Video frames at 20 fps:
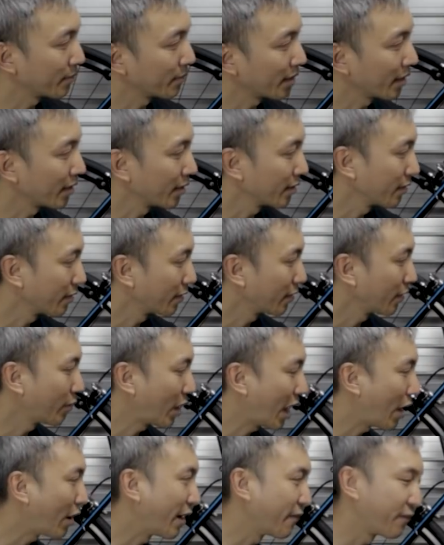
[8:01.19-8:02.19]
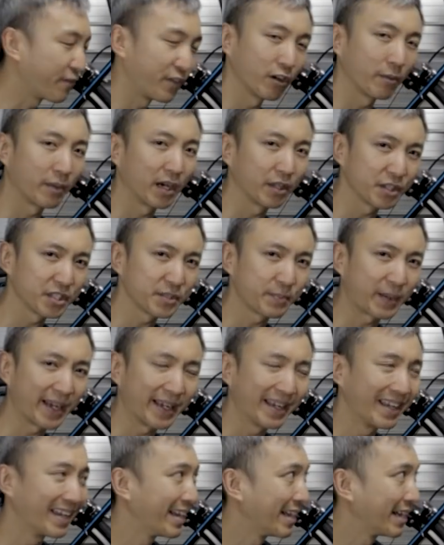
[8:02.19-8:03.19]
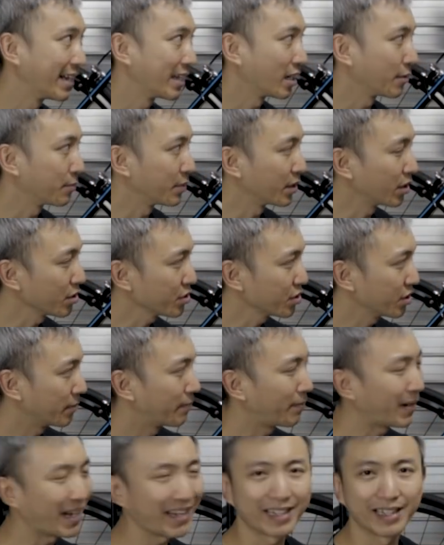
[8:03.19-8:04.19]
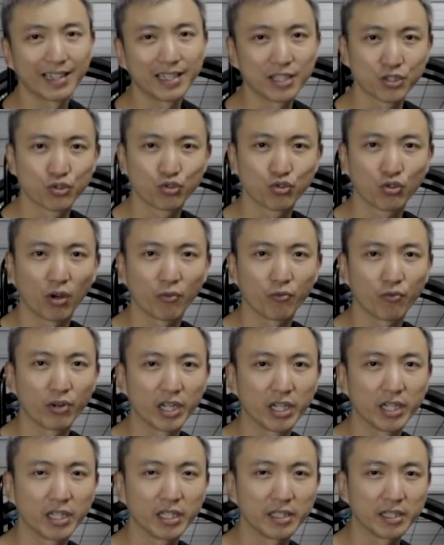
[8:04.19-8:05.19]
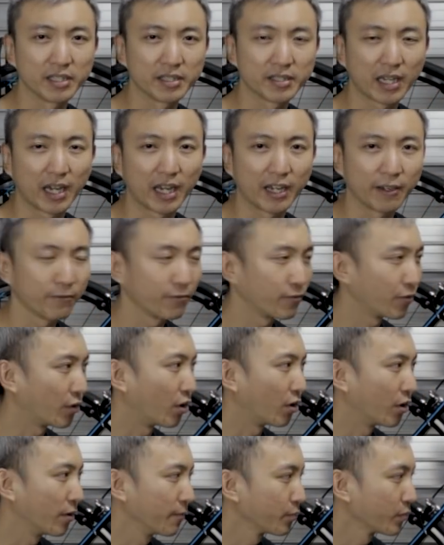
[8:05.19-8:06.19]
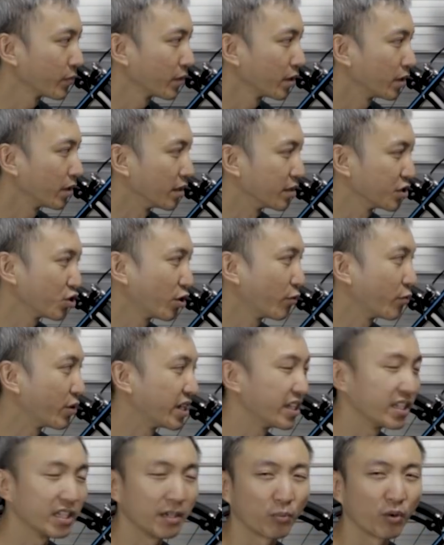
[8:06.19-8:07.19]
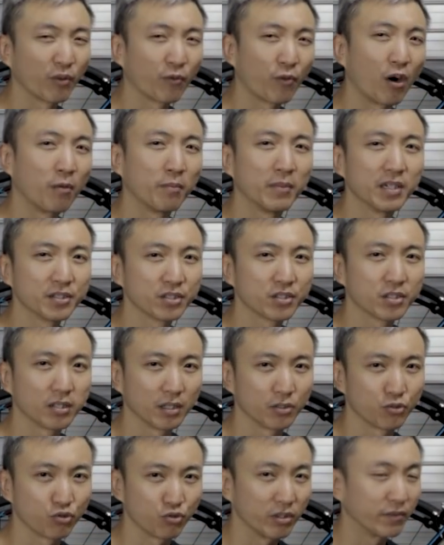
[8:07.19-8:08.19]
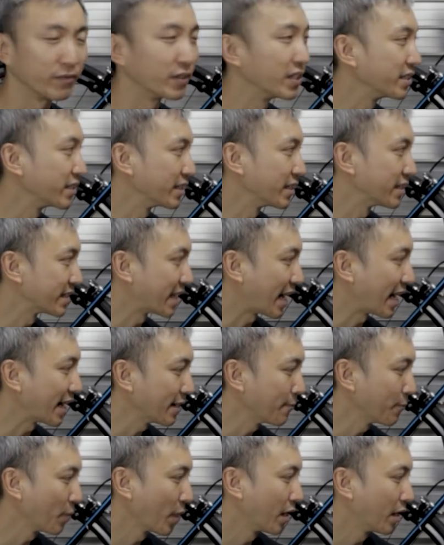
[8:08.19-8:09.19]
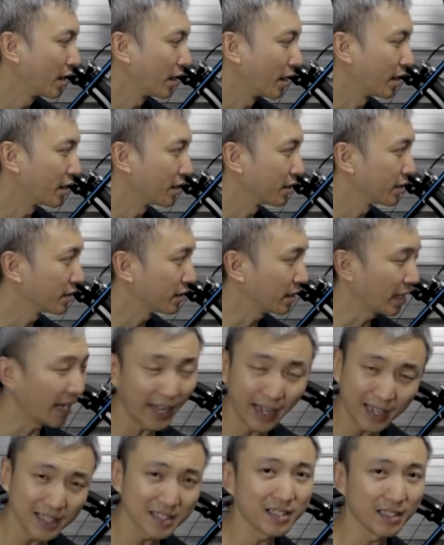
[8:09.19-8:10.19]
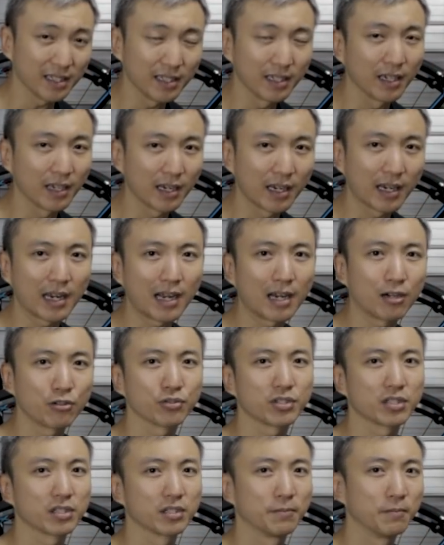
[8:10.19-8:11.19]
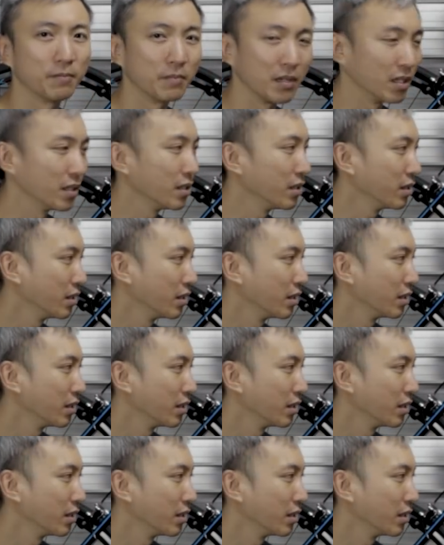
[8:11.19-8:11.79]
and how I feel about this bike. Now, because the bike is not really designed for, it's not really a performance driven design, hence it allows the